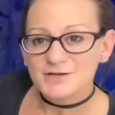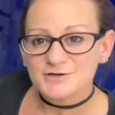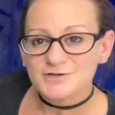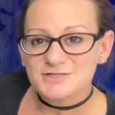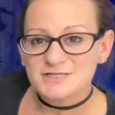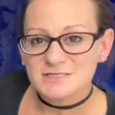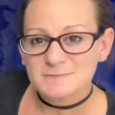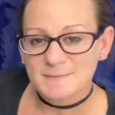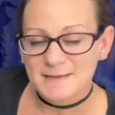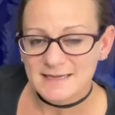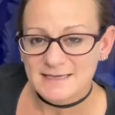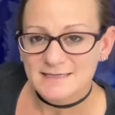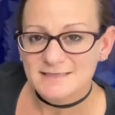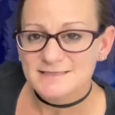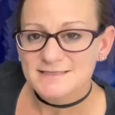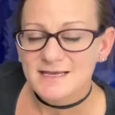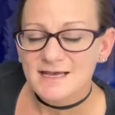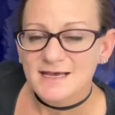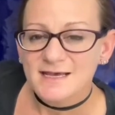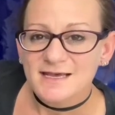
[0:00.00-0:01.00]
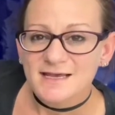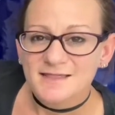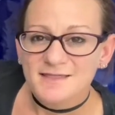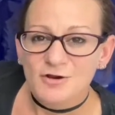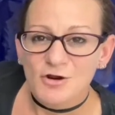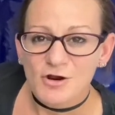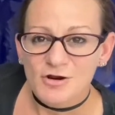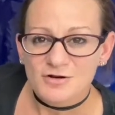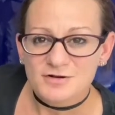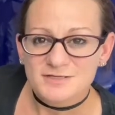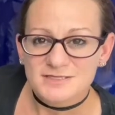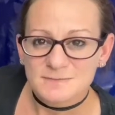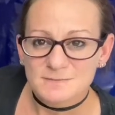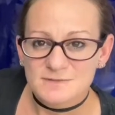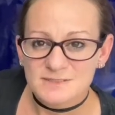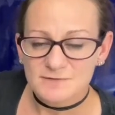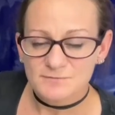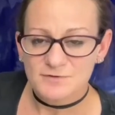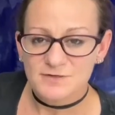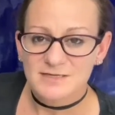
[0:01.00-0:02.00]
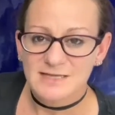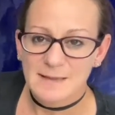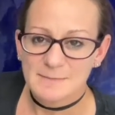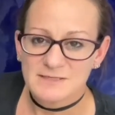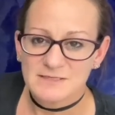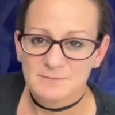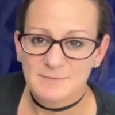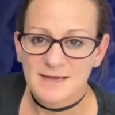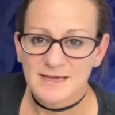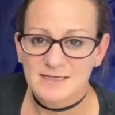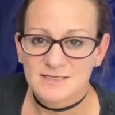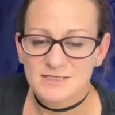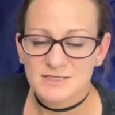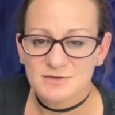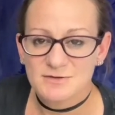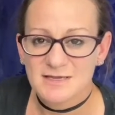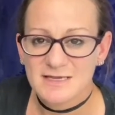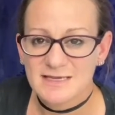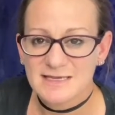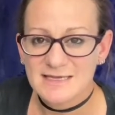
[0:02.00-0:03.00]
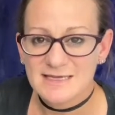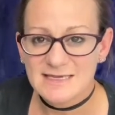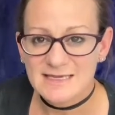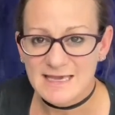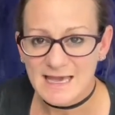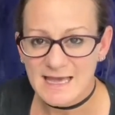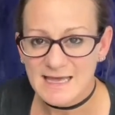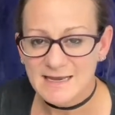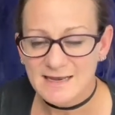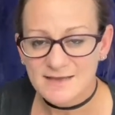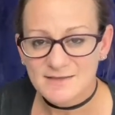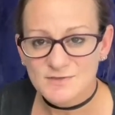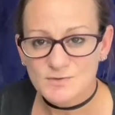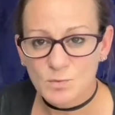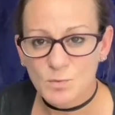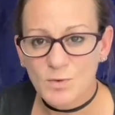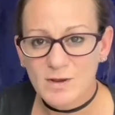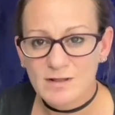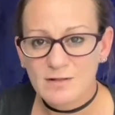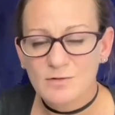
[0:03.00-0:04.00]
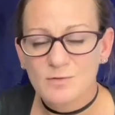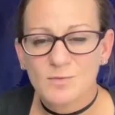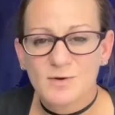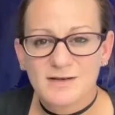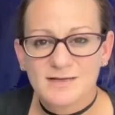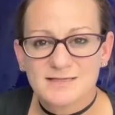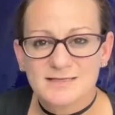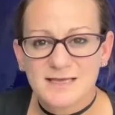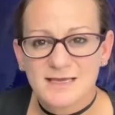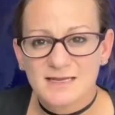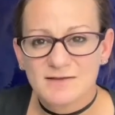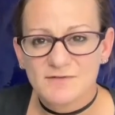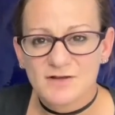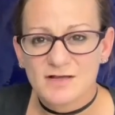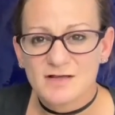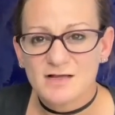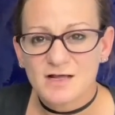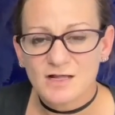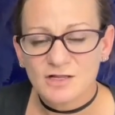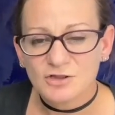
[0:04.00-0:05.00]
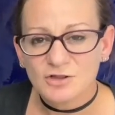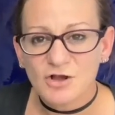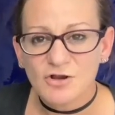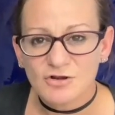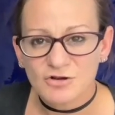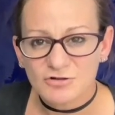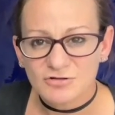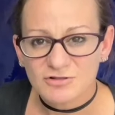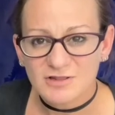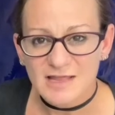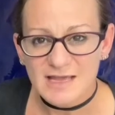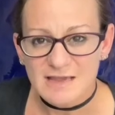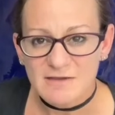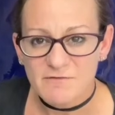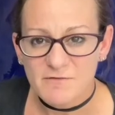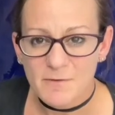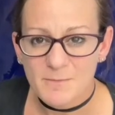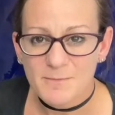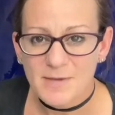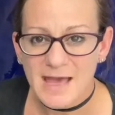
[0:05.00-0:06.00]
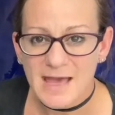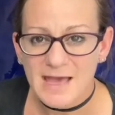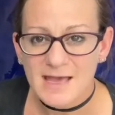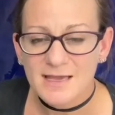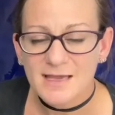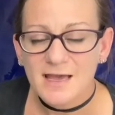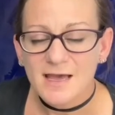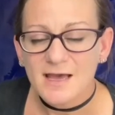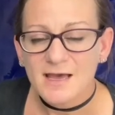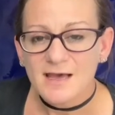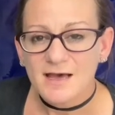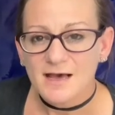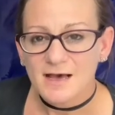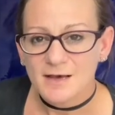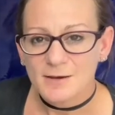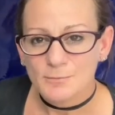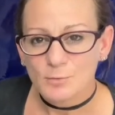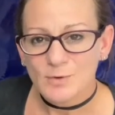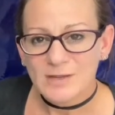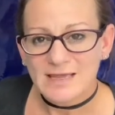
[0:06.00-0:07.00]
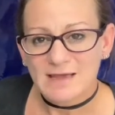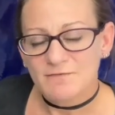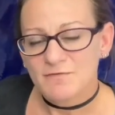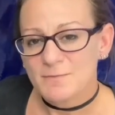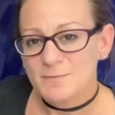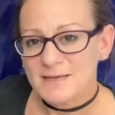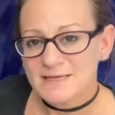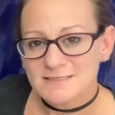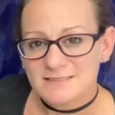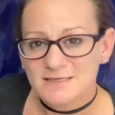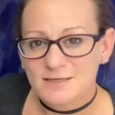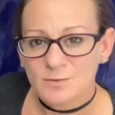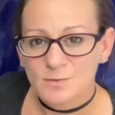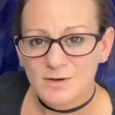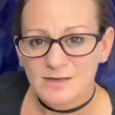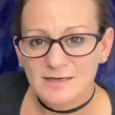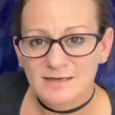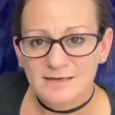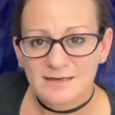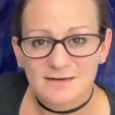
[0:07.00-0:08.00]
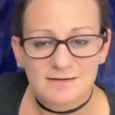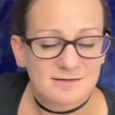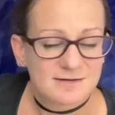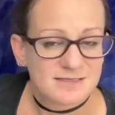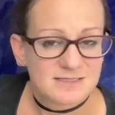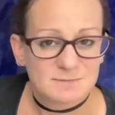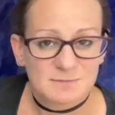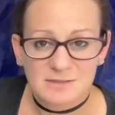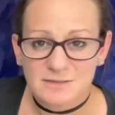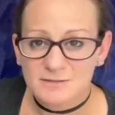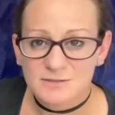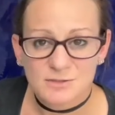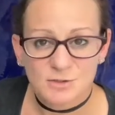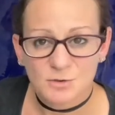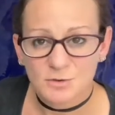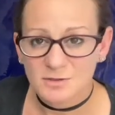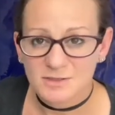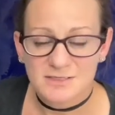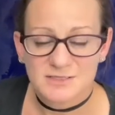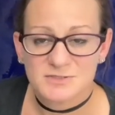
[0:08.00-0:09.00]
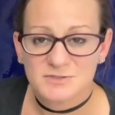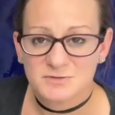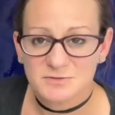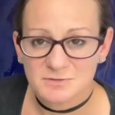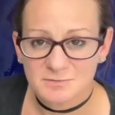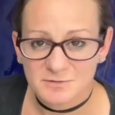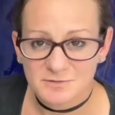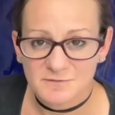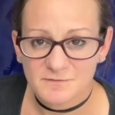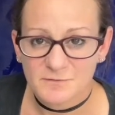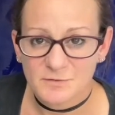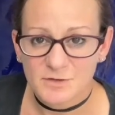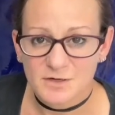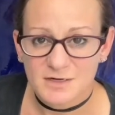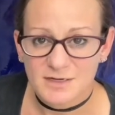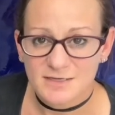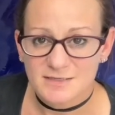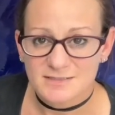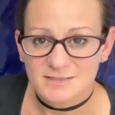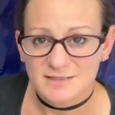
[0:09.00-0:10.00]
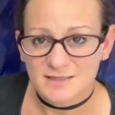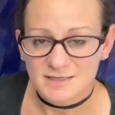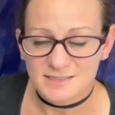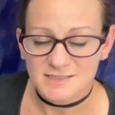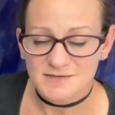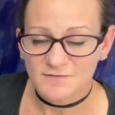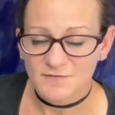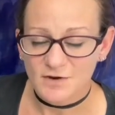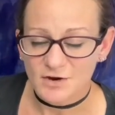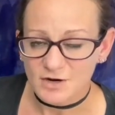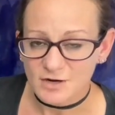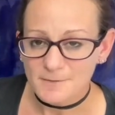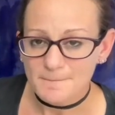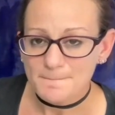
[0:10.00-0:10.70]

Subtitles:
space. There are some different types of bags you can get as well. One is kind of a longer life bag. We have the basic one in there, and it's been totally suitable for us thus far.